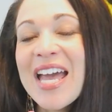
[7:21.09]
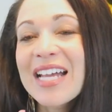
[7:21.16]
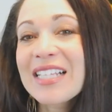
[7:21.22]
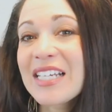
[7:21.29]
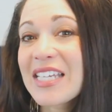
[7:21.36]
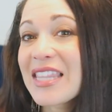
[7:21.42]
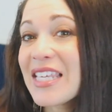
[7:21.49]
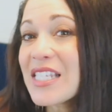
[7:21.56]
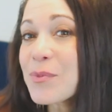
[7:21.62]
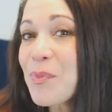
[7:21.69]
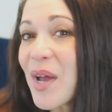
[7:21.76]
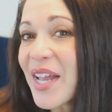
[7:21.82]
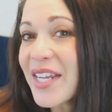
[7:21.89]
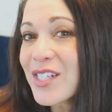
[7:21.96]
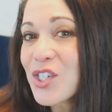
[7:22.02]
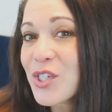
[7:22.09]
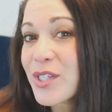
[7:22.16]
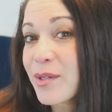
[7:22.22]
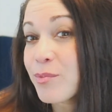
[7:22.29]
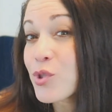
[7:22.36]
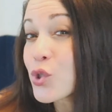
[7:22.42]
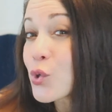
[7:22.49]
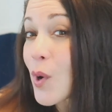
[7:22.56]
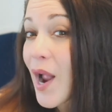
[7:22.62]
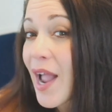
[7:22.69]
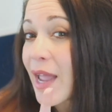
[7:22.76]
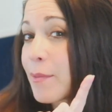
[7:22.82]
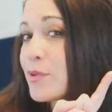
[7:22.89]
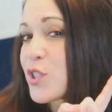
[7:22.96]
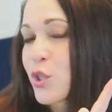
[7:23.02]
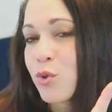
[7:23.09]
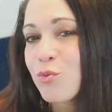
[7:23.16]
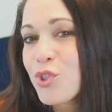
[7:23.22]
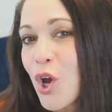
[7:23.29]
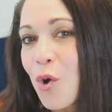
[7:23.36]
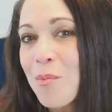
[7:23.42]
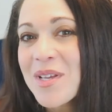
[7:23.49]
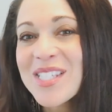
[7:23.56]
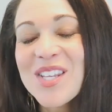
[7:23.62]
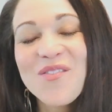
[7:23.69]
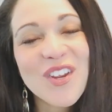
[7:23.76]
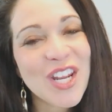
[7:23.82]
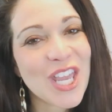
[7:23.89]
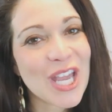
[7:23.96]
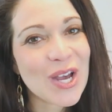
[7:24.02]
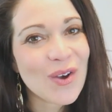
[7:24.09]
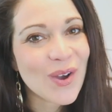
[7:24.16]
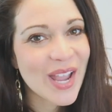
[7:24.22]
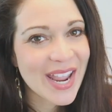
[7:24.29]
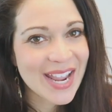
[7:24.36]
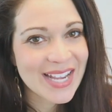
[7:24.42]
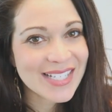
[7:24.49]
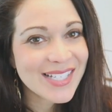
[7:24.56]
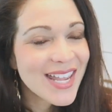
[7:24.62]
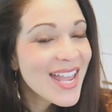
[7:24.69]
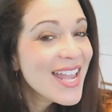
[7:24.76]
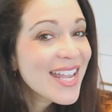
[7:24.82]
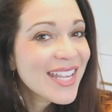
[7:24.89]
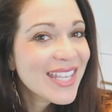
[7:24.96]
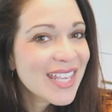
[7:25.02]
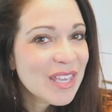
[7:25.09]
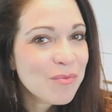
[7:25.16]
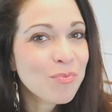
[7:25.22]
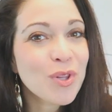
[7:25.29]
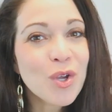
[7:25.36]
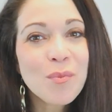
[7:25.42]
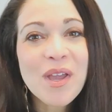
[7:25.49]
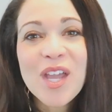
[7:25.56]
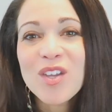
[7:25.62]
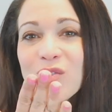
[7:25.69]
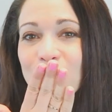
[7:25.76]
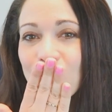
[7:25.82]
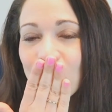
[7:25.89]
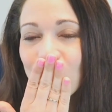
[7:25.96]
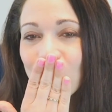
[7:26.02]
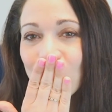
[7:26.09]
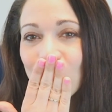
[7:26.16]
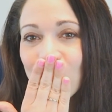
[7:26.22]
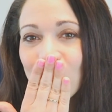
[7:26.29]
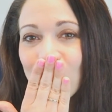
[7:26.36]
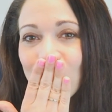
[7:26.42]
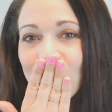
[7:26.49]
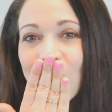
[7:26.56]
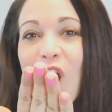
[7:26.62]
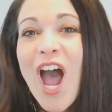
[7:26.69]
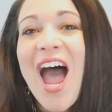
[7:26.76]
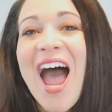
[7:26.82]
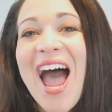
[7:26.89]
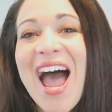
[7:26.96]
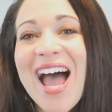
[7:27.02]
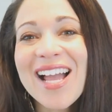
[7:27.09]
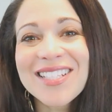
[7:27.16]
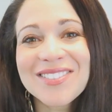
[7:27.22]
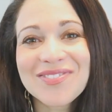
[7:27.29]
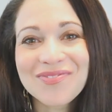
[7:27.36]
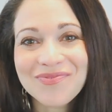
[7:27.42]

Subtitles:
Click this button to subscribe so you don't miss a video, and keep blooming. Mwah!